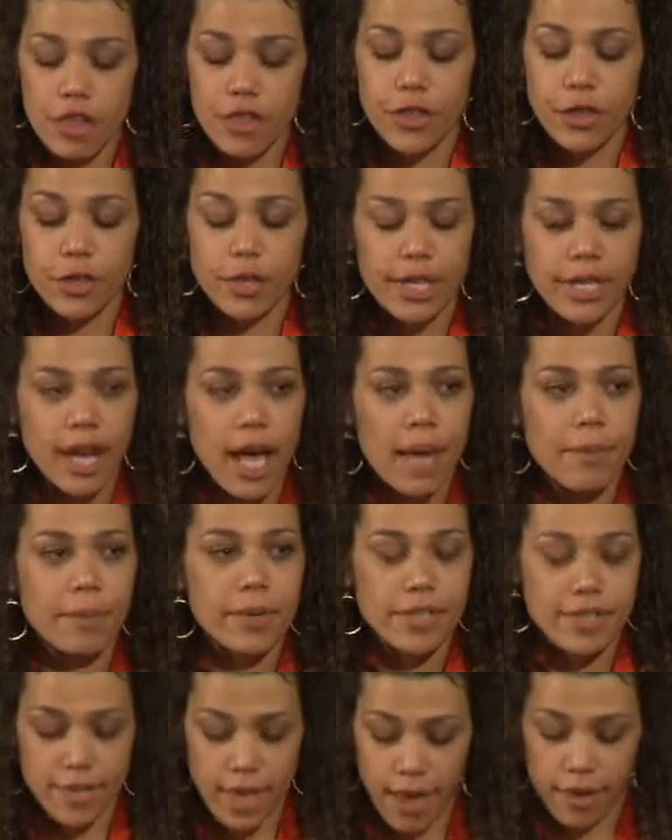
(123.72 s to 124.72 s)

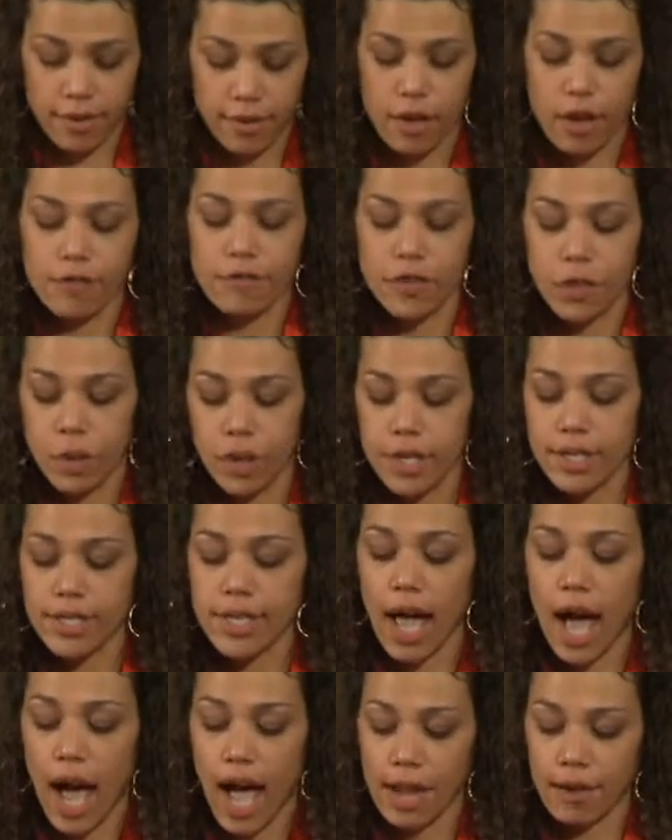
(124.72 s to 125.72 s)
39% of
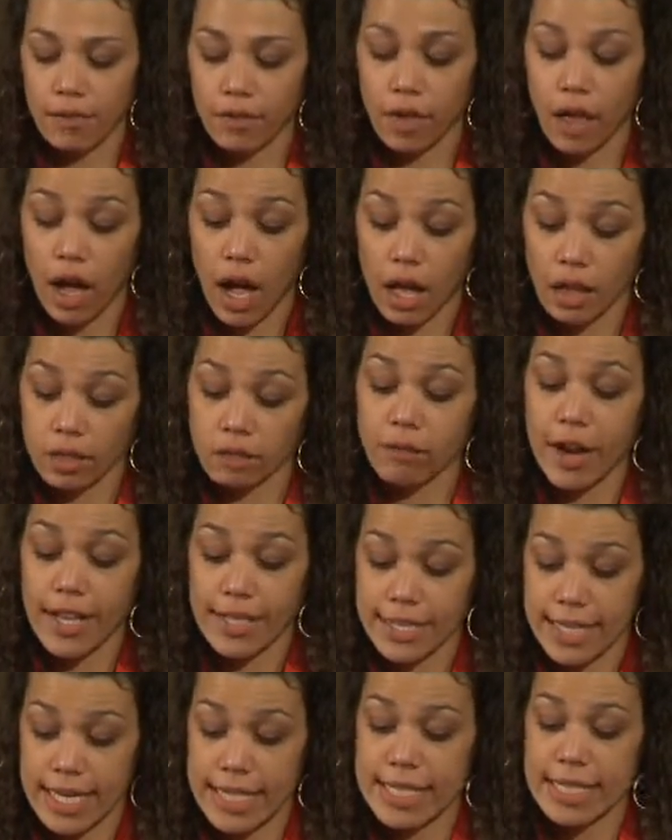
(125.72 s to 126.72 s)
Newark's high
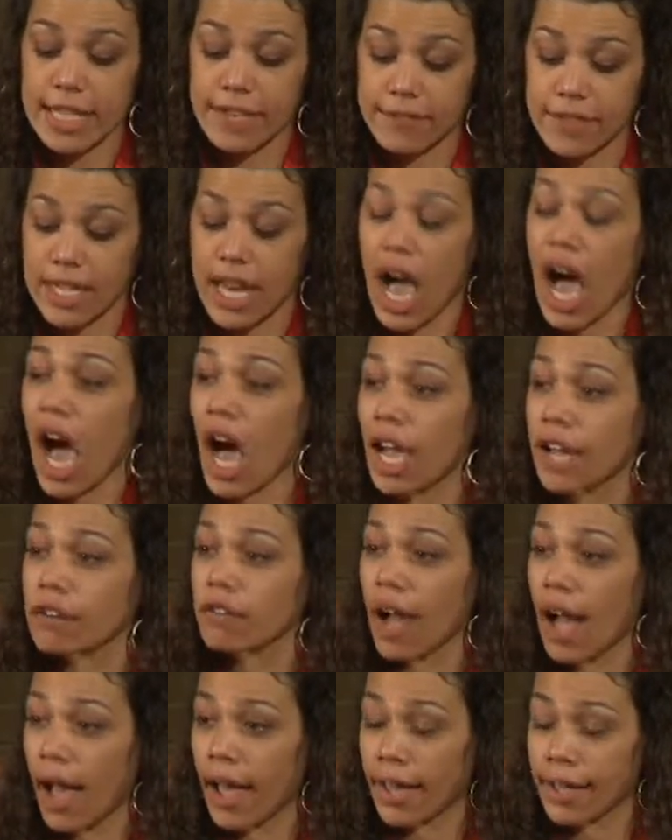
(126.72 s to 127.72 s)
residents lived in
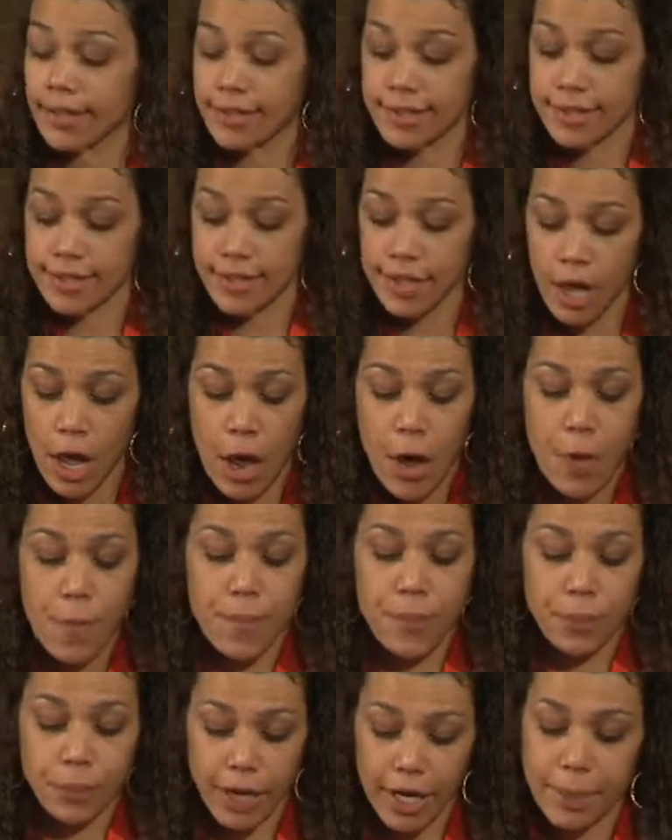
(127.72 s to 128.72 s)
high-rise
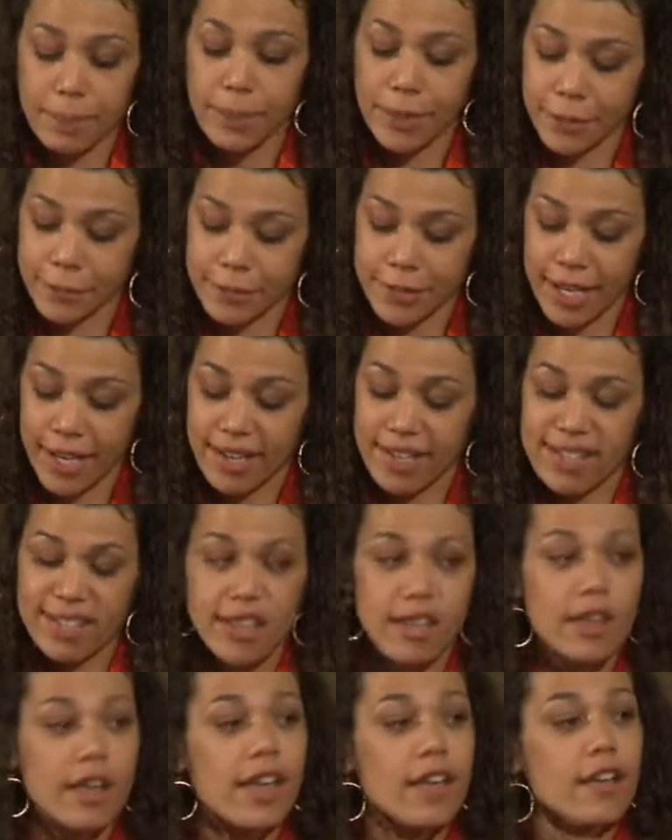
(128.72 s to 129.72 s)
brick buildings
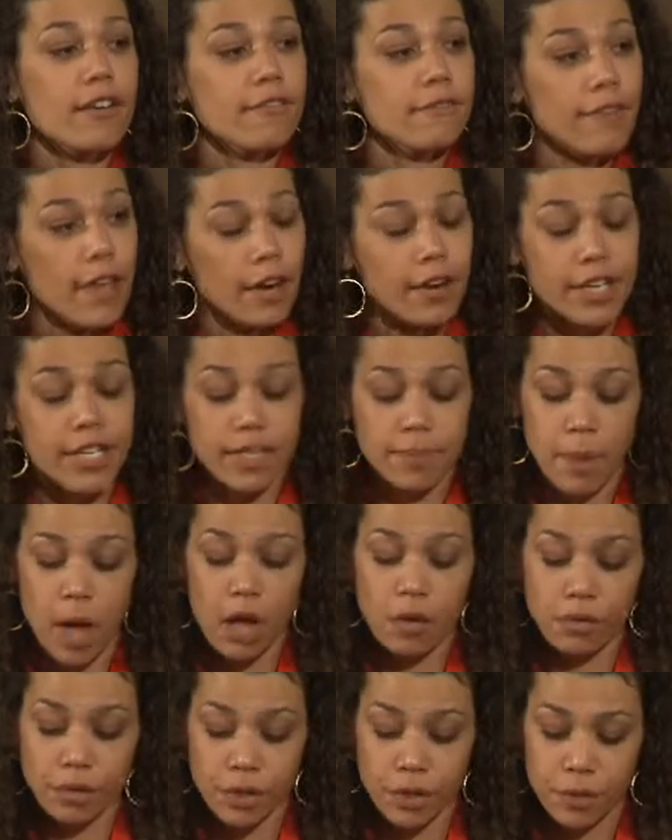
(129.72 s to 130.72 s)
in very
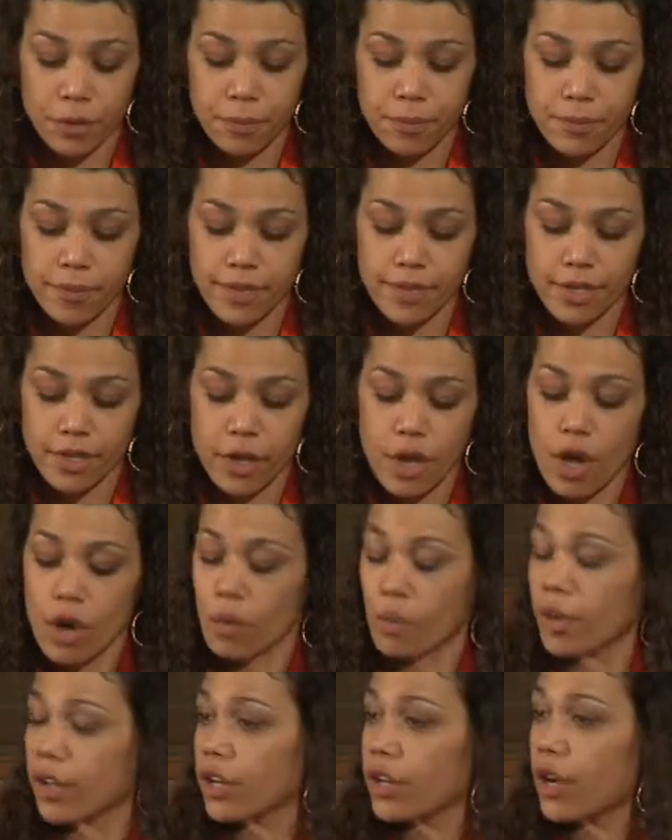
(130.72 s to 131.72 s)
small rooms
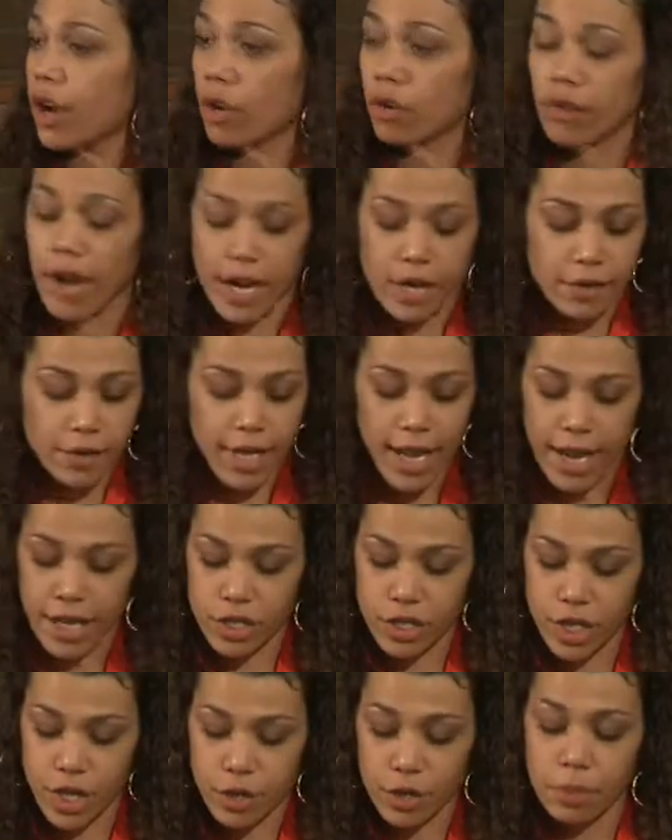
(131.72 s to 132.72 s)
with no
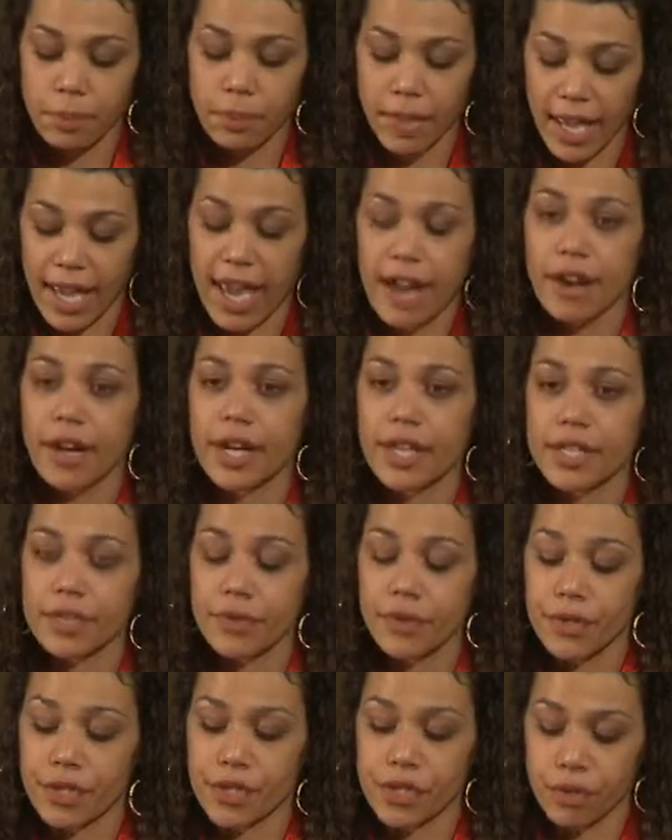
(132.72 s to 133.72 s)
recreation or play areas
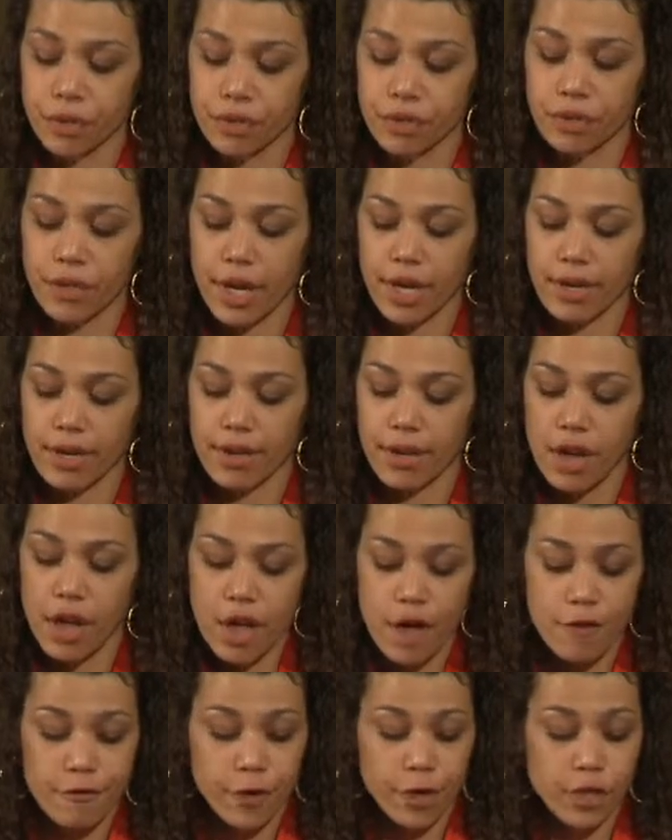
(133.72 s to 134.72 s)
for the children,
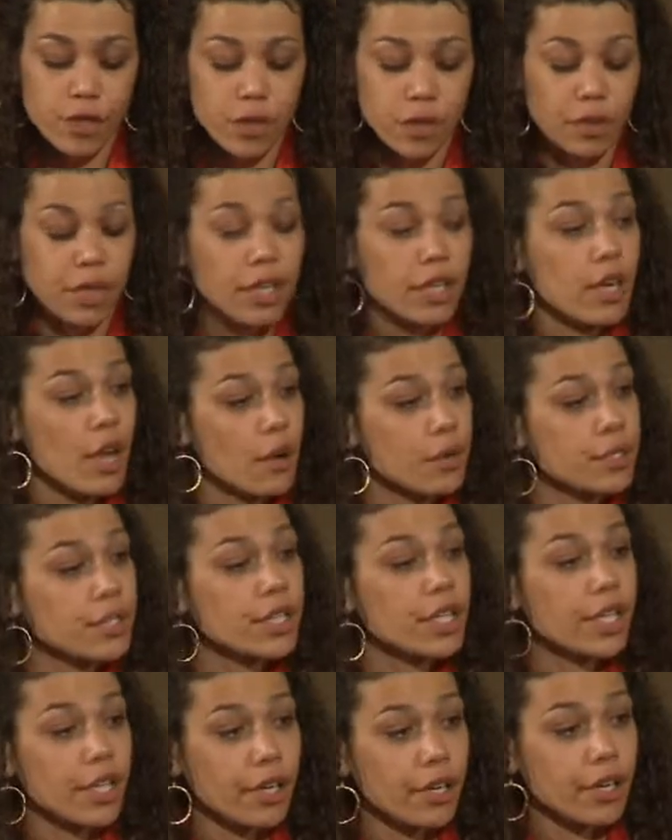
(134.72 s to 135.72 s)
virtually no
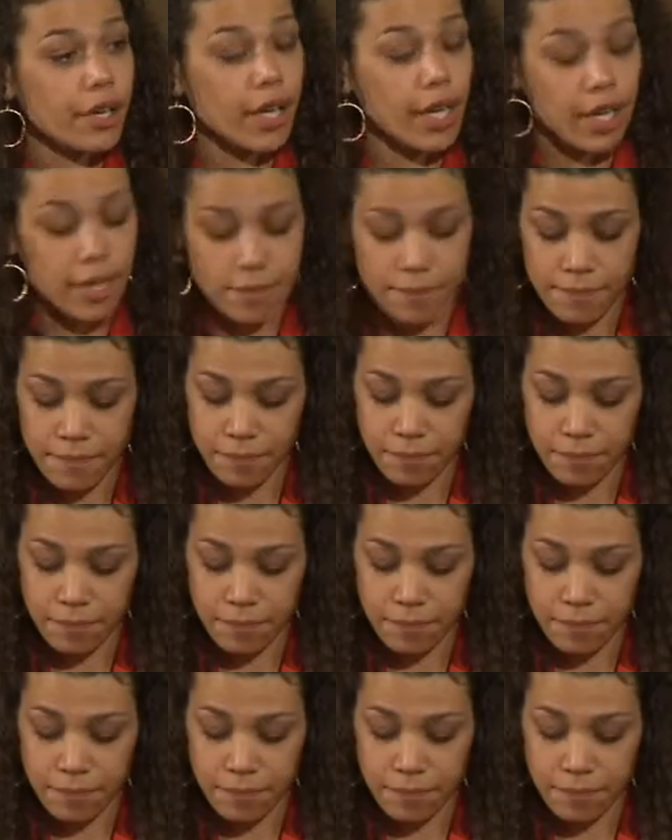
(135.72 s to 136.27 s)
security,